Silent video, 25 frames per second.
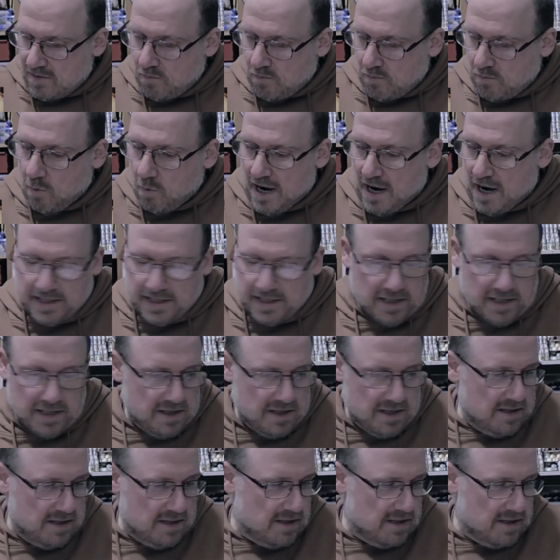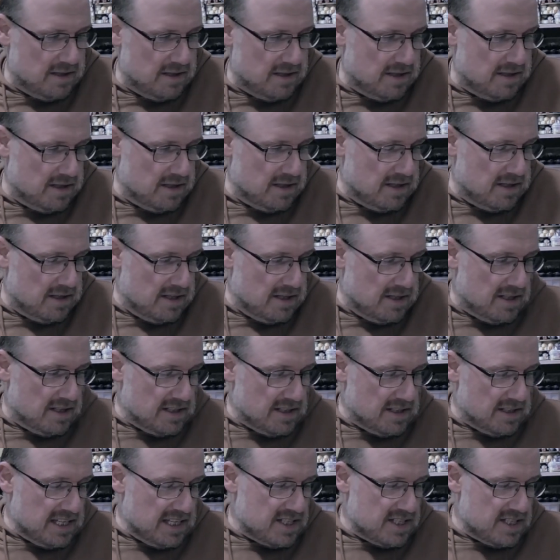one
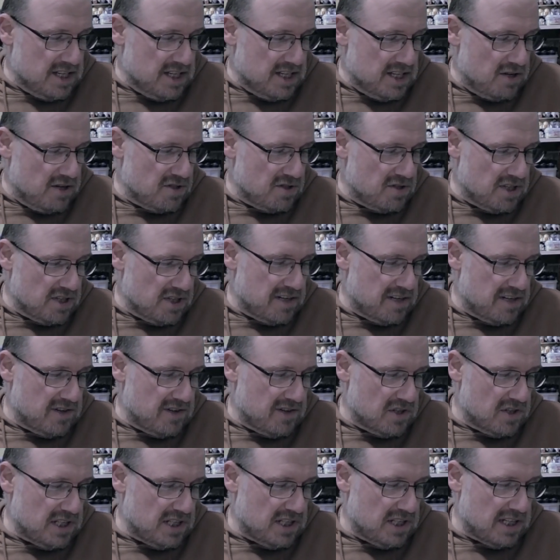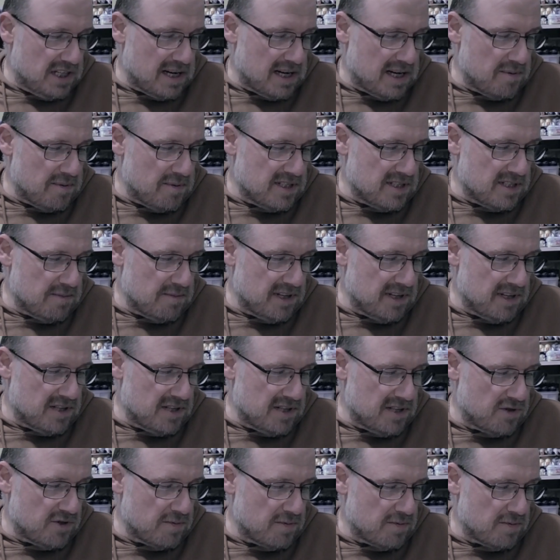there's no sign of your target, but something
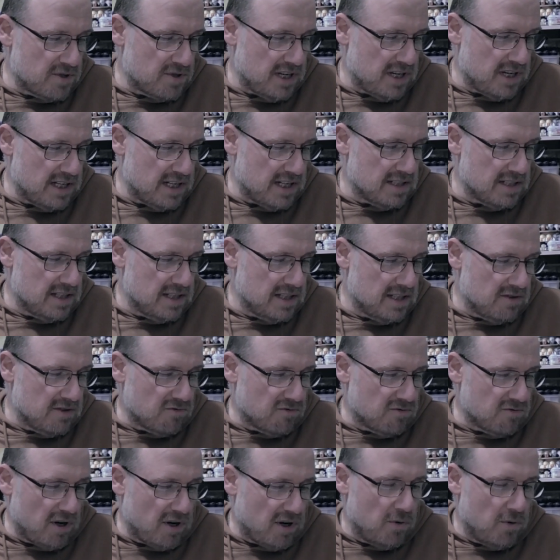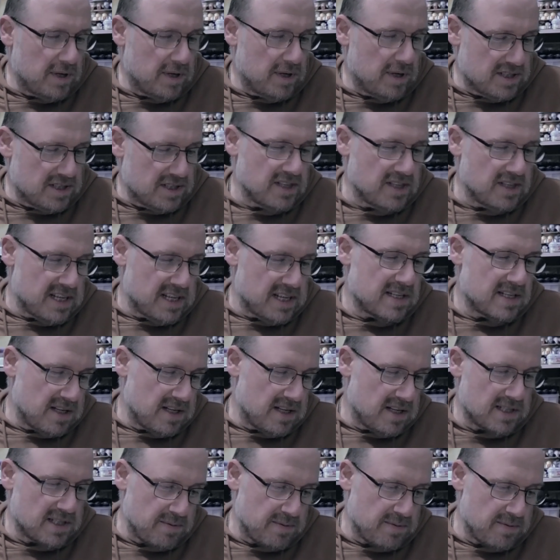interrupts your hunt. Roll once on ex
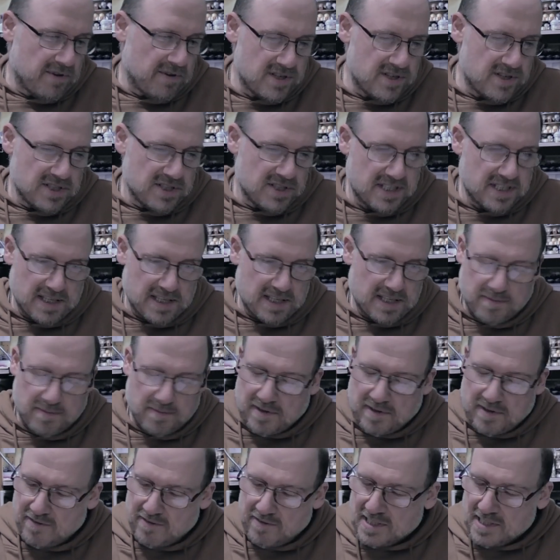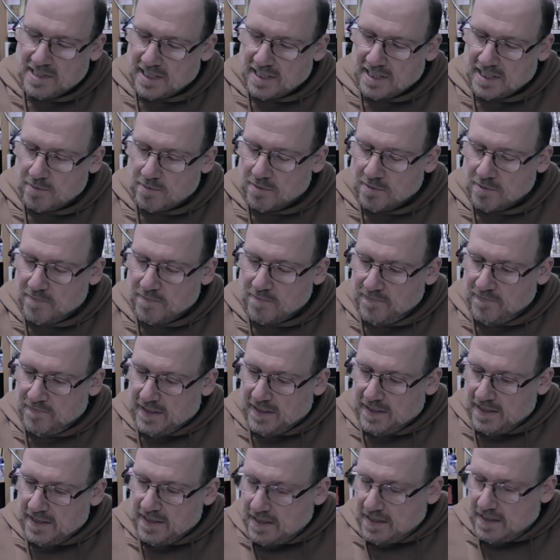exploration table, event table.
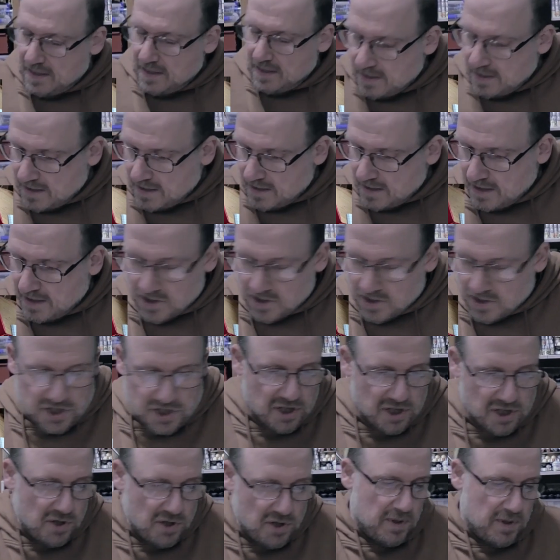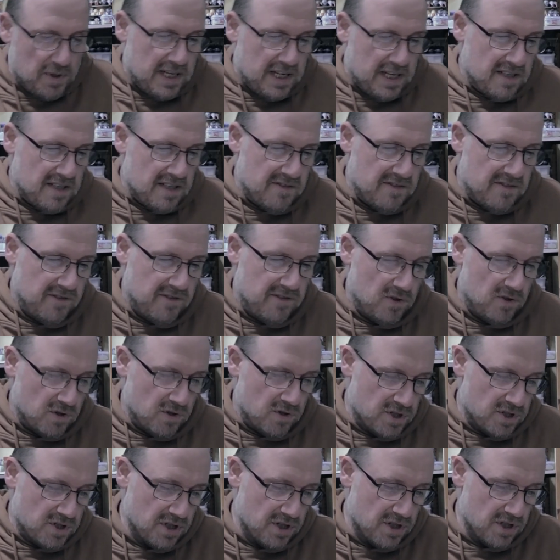Uh, two and four.
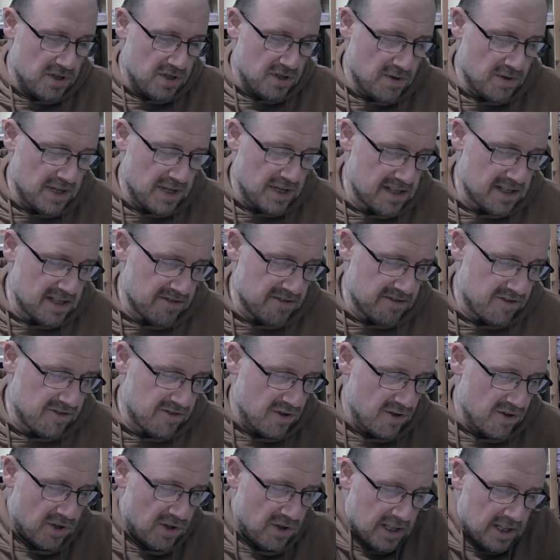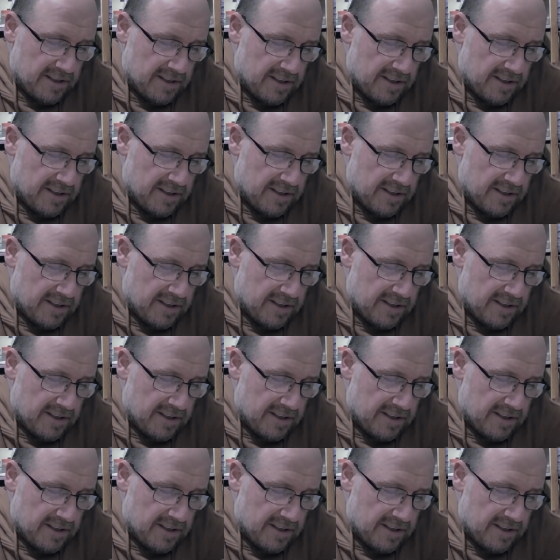Two and four.